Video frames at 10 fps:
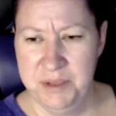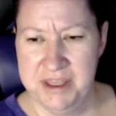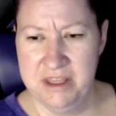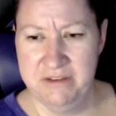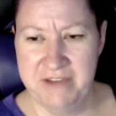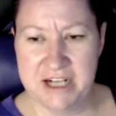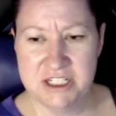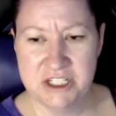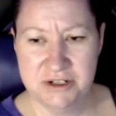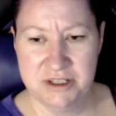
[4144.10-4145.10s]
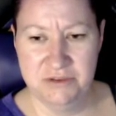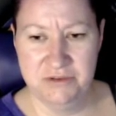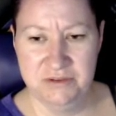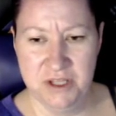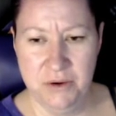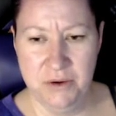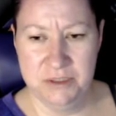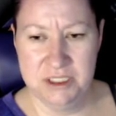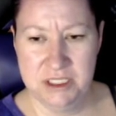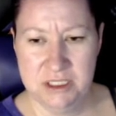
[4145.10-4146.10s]
then the vector, the
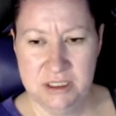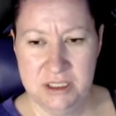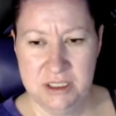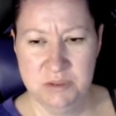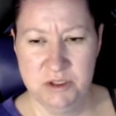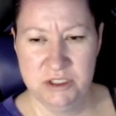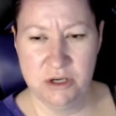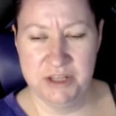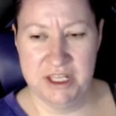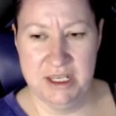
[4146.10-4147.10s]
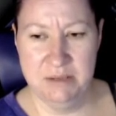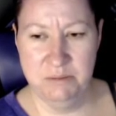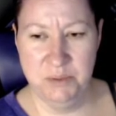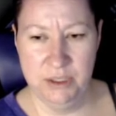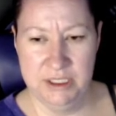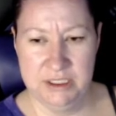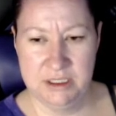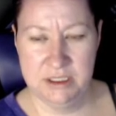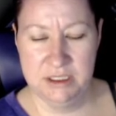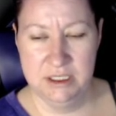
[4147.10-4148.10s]
float, those both start with inputs.